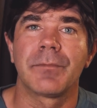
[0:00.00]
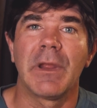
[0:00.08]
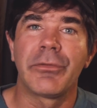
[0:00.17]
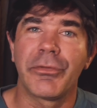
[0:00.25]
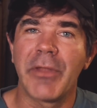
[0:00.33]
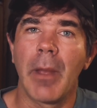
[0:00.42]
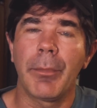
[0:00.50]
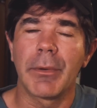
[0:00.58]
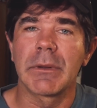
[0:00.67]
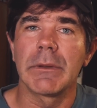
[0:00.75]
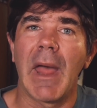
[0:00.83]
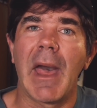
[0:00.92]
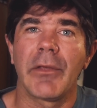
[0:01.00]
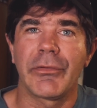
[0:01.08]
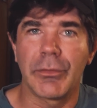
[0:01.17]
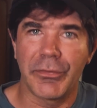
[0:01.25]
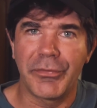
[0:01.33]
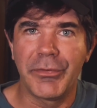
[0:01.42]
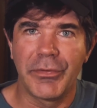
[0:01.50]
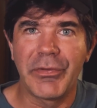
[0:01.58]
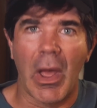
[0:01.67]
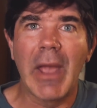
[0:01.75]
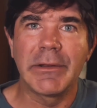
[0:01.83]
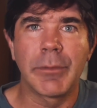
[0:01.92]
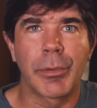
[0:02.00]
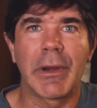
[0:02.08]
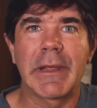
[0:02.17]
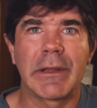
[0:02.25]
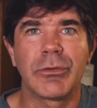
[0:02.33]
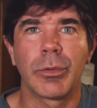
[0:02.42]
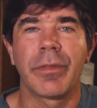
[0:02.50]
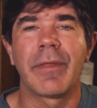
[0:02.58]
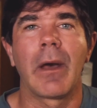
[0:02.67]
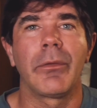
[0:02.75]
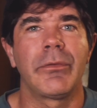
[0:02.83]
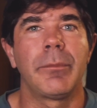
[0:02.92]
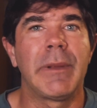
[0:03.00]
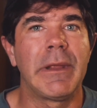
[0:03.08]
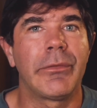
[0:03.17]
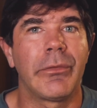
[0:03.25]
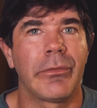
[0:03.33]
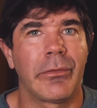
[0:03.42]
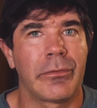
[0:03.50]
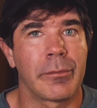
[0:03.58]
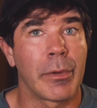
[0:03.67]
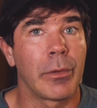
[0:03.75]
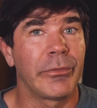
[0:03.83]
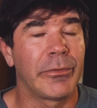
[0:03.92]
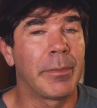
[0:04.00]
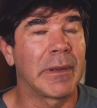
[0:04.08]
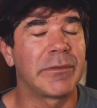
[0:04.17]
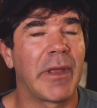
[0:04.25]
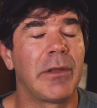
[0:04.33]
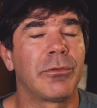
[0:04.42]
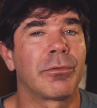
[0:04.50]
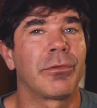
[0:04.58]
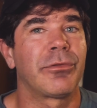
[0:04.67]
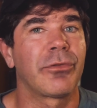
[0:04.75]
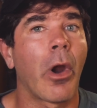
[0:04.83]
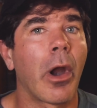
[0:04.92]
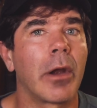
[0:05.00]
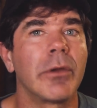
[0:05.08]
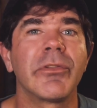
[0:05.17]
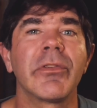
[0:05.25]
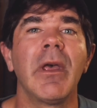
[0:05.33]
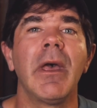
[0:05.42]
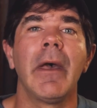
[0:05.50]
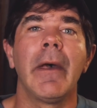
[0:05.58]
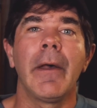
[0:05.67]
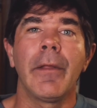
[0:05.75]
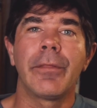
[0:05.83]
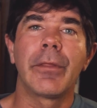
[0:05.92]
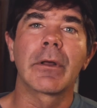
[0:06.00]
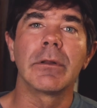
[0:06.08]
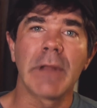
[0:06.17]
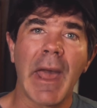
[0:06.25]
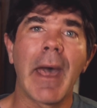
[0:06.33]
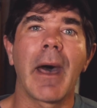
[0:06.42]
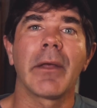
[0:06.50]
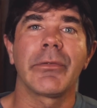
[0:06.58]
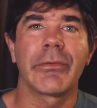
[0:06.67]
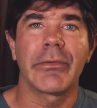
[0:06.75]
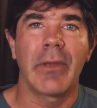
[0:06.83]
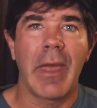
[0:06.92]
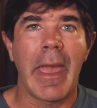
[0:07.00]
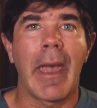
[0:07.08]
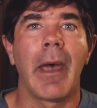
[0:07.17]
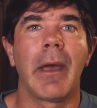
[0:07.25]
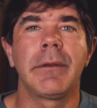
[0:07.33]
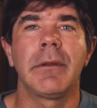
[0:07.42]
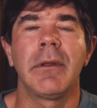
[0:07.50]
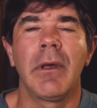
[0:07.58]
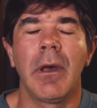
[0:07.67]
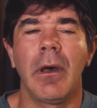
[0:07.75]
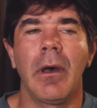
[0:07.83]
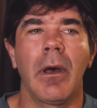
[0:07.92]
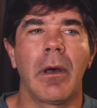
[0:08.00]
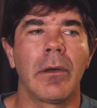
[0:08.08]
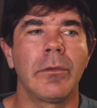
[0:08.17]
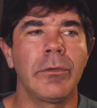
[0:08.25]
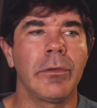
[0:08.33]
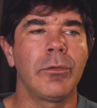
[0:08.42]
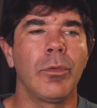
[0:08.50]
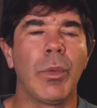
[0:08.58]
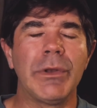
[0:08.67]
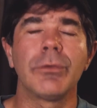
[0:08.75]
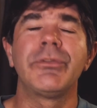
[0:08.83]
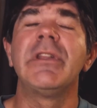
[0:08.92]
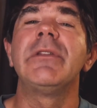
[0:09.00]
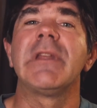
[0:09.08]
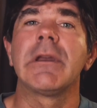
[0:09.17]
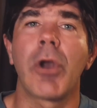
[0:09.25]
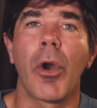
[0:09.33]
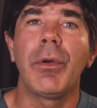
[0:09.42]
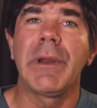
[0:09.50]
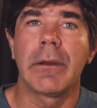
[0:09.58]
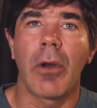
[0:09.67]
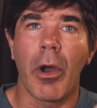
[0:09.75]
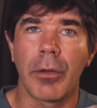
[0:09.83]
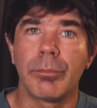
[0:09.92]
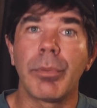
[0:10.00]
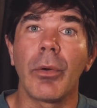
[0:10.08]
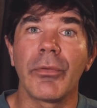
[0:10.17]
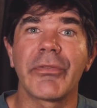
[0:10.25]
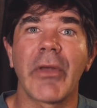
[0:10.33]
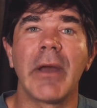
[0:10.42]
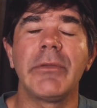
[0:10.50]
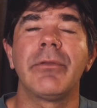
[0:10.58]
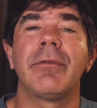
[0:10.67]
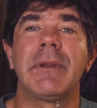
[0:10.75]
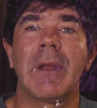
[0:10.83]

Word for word: it's tempered glass, so it's designed to break into a thousand pieces as opposed to big dangerous shards. The glass had uh, window tinting coating on both sides of it,